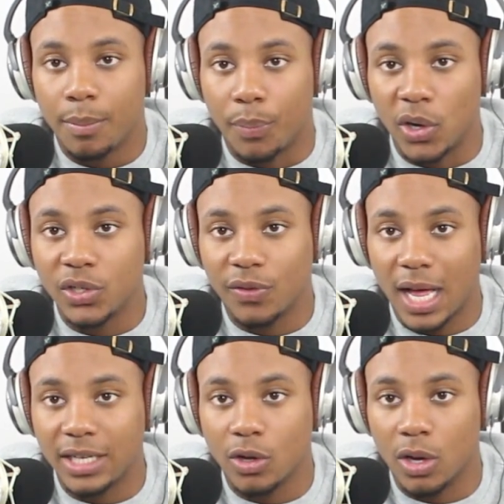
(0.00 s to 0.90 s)
Birds
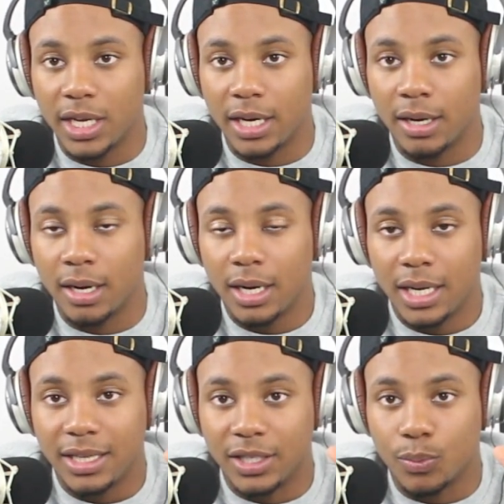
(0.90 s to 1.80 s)
Fly Talk here.
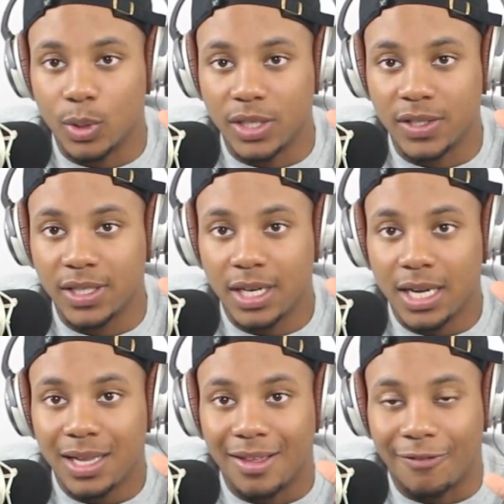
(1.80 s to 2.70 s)
This was
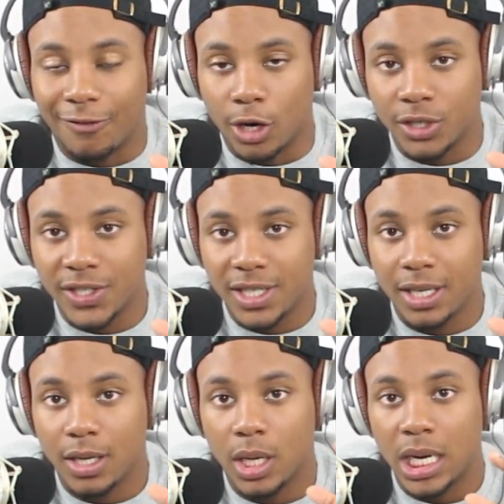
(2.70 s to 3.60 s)
the first
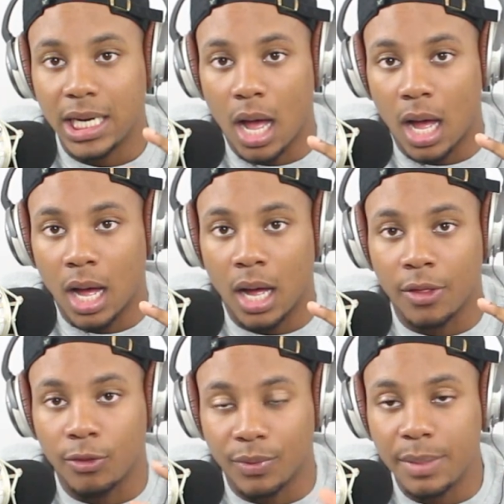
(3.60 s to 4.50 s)

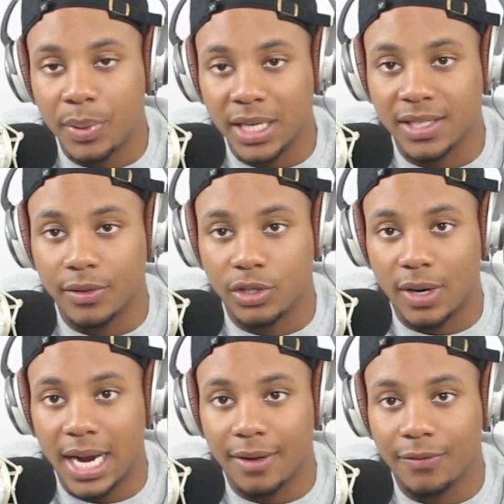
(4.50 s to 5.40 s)
3 picks of the
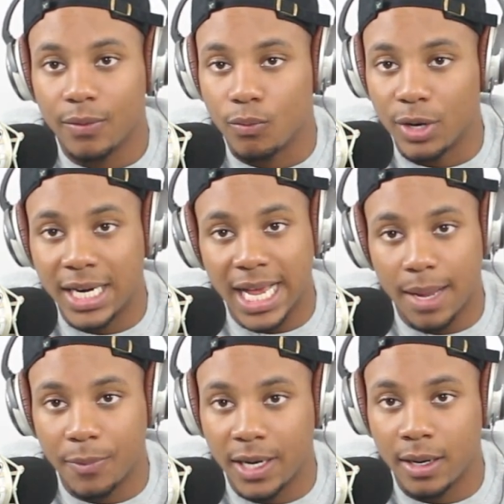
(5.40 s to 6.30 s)
draft.
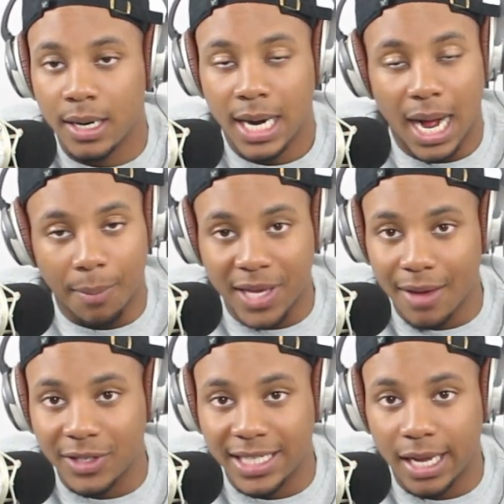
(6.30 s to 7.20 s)
Recap here. I'm
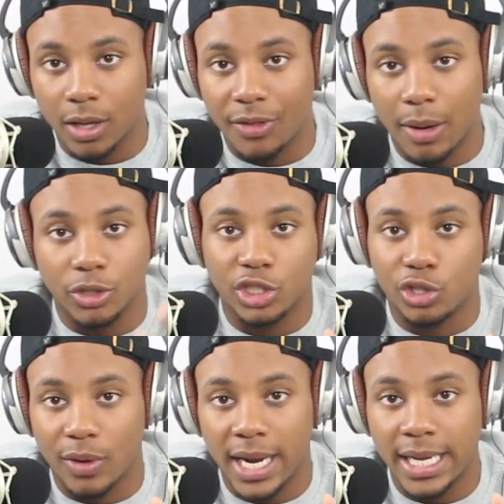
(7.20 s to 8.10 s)
Kevin Taylor. That was
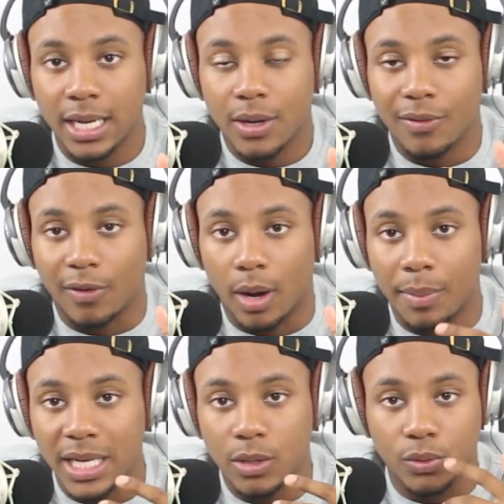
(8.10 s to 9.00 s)
Trey from
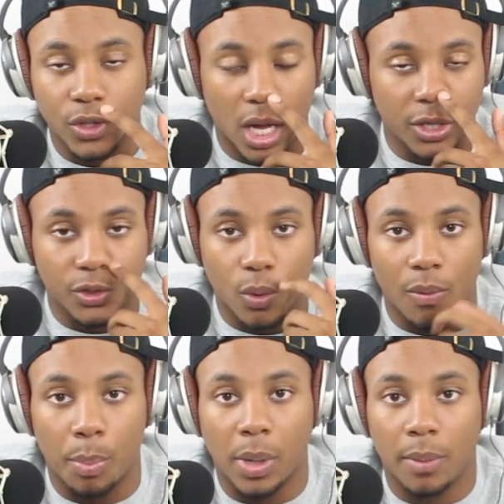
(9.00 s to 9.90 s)

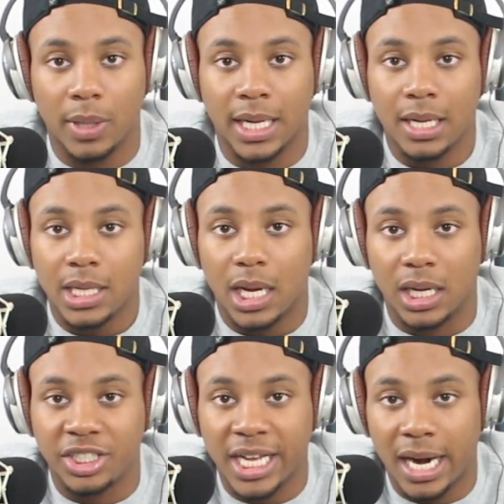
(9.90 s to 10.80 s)
Eagles_Republic.
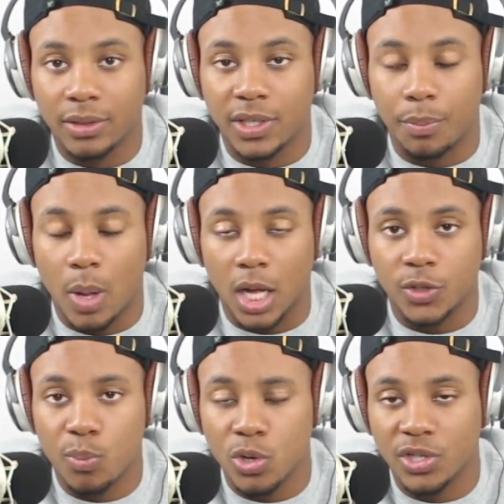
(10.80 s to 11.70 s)
Shout out to
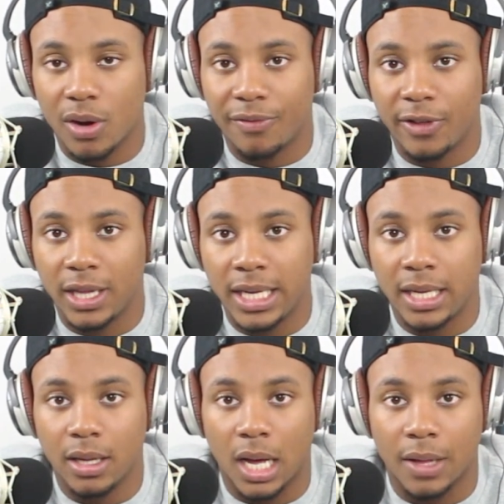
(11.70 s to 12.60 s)
SportsR
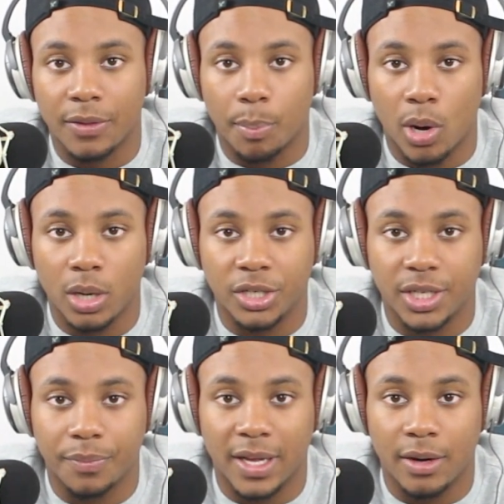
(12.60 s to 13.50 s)
Philly, the
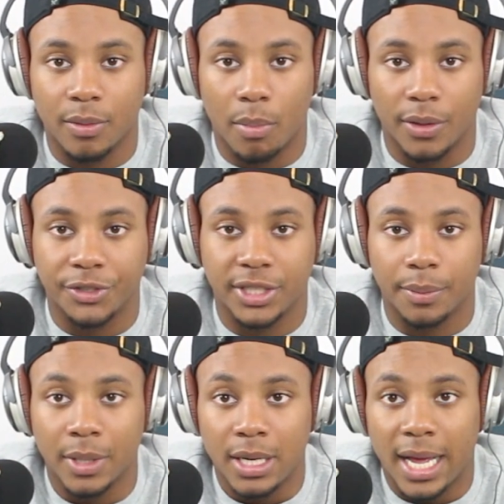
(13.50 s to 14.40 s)
partnership there, the
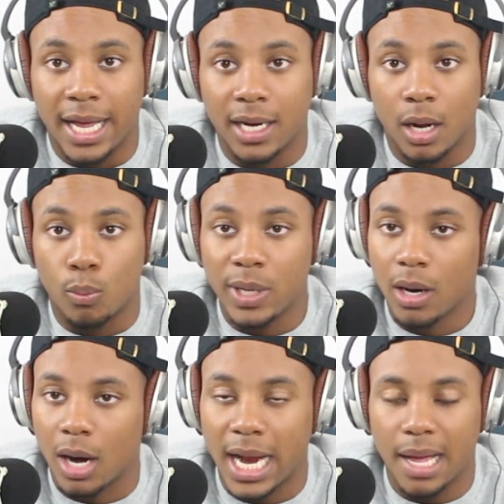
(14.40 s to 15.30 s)
mothership. And we
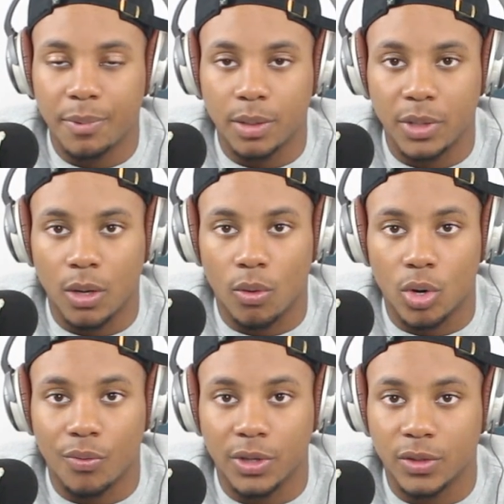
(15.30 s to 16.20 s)
are happy to be going
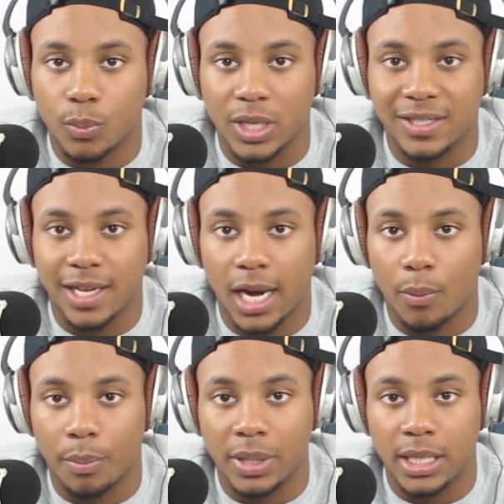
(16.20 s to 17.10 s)
over this. We're excited.
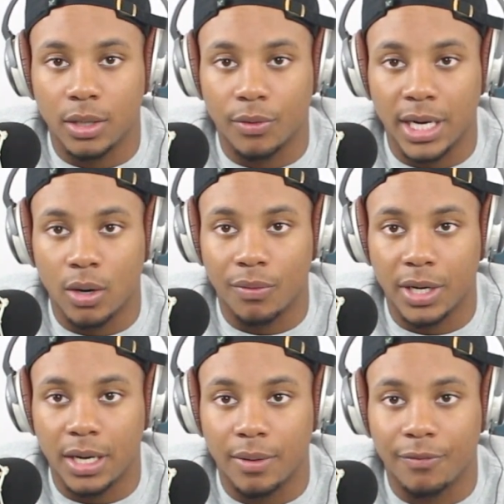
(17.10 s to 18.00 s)
We're bleeding green over
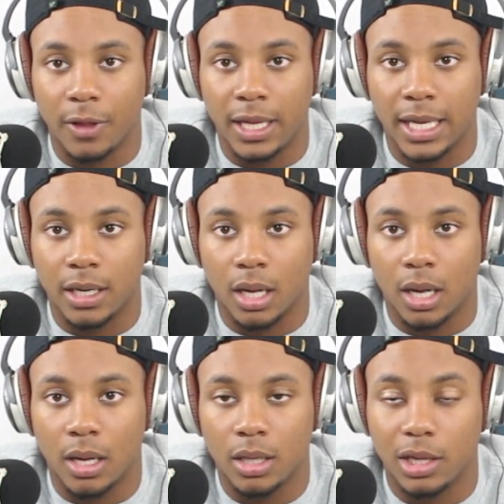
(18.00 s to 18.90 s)
here in Philly. And
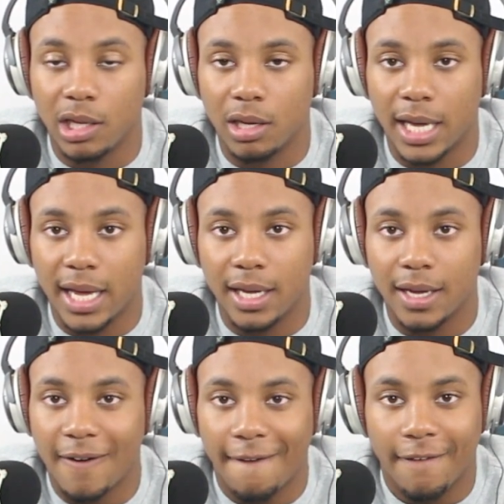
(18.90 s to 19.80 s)
look, hey,
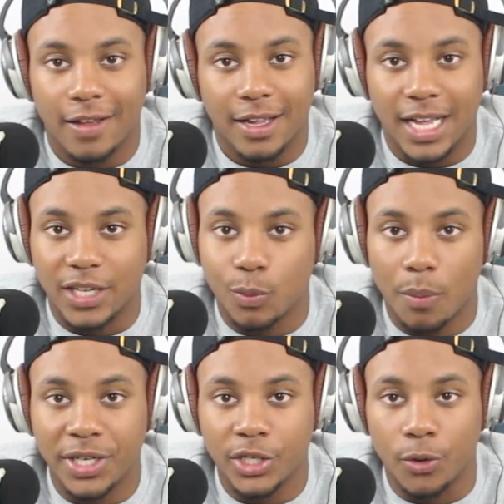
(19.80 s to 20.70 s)
it's what
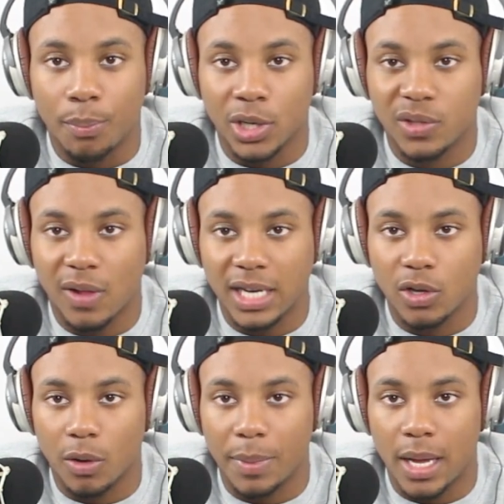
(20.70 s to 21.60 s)
we do. Birds Fly
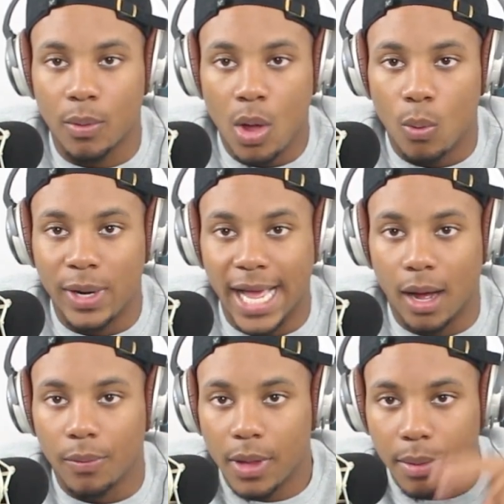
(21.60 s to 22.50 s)
Talk, man. We
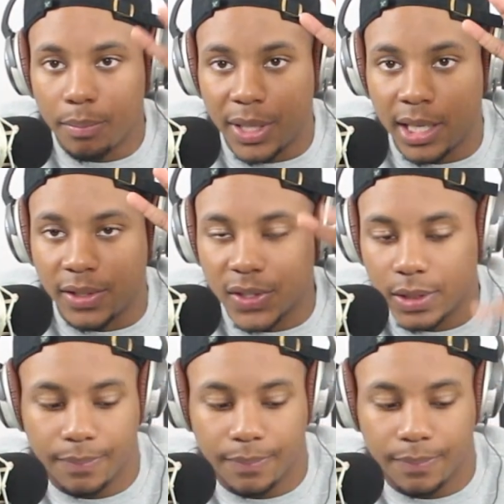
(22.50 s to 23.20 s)
out. Peace.